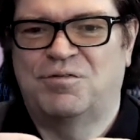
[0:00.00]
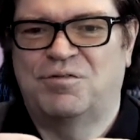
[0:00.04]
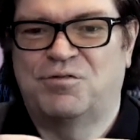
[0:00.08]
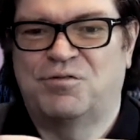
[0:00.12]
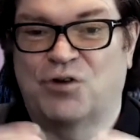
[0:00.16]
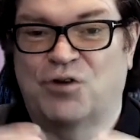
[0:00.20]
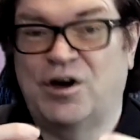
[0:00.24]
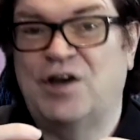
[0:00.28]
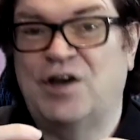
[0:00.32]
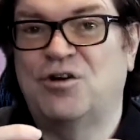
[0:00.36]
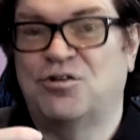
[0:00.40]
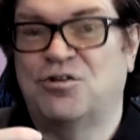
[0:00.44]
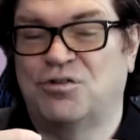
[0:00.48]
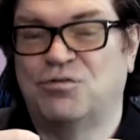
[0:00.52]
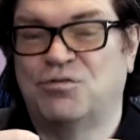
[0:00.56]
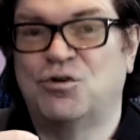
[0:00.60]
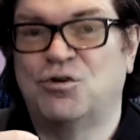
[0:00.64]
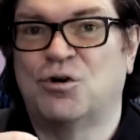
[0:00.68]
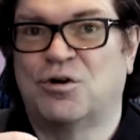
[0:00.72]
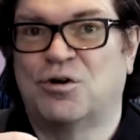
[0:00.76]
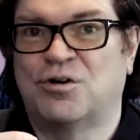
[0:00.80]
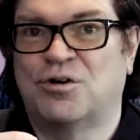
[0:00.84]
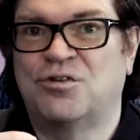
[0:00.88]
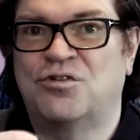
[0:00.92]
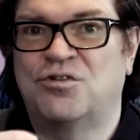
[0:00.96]
layers of
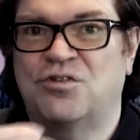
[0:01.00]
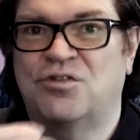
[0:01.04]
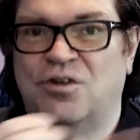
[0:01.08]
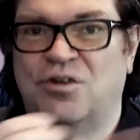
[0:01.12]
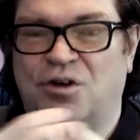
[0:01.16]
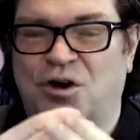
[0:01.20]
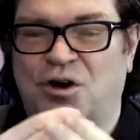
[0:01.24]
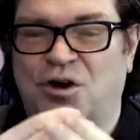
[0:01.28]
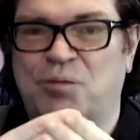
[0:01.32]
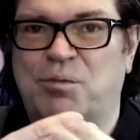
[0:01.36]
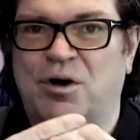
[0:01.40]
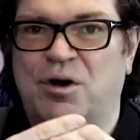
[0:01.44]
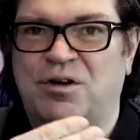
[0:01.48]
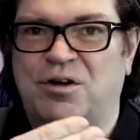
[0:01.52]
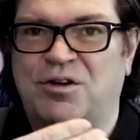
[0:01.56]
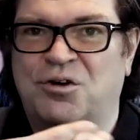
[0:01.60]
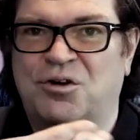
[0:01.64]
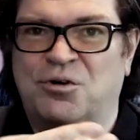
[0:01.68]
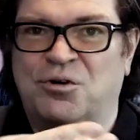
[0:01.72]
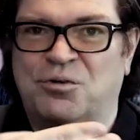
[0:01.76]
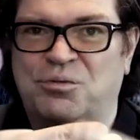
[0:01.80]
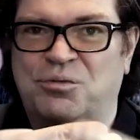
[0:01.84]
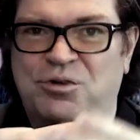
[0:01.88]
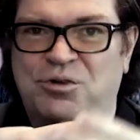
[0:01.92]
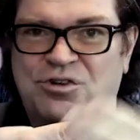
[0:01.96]
neurons,
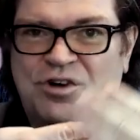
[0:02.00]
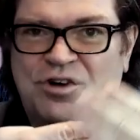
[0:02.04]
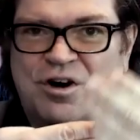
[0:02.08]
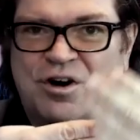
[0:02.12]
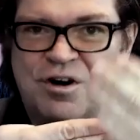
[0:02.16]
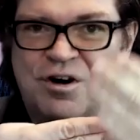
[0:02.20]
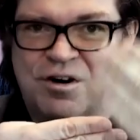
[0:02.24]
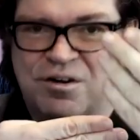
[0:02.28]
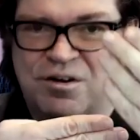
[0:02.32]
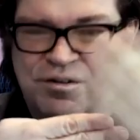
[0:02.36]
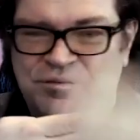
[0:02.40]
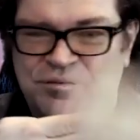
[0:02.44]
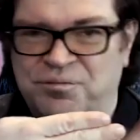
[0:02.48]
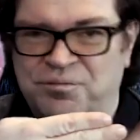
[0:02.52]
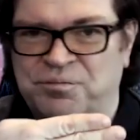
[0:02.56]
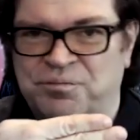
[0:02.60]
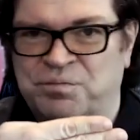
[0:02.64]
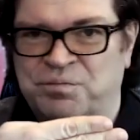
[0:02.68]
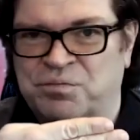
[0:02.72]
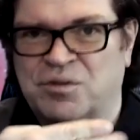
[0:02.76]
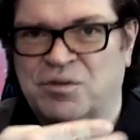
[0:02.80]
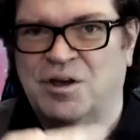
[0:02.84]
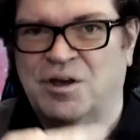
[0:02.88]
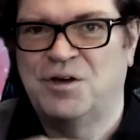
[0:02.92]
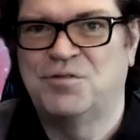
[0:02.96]
which are
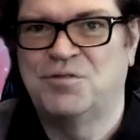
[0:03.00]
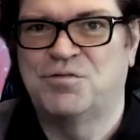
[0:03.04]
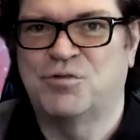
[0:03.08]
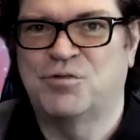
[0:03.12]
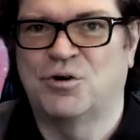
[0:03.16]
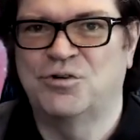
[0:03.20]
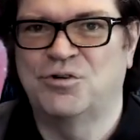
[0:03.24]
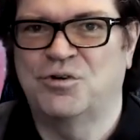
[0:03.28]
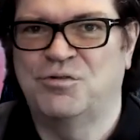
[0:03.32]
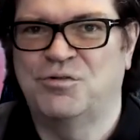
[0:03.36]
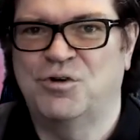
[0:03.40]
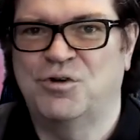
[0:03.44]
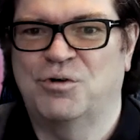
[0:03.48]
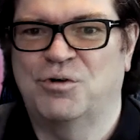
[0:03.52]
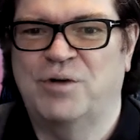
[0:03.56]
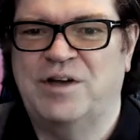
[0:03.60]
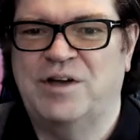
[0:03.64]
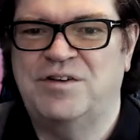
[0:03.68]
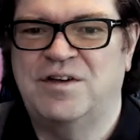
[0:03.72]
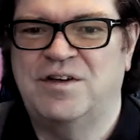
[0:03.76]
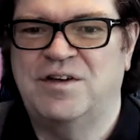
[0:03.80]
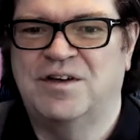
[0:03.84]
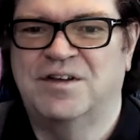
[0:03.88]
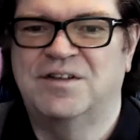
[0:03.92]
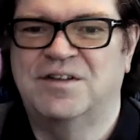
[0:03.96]
in front of your
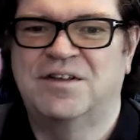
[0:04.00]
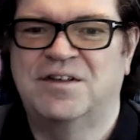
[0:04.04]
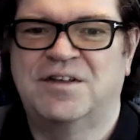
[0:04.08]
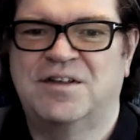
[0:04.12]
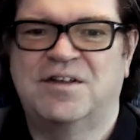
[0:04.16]
retina.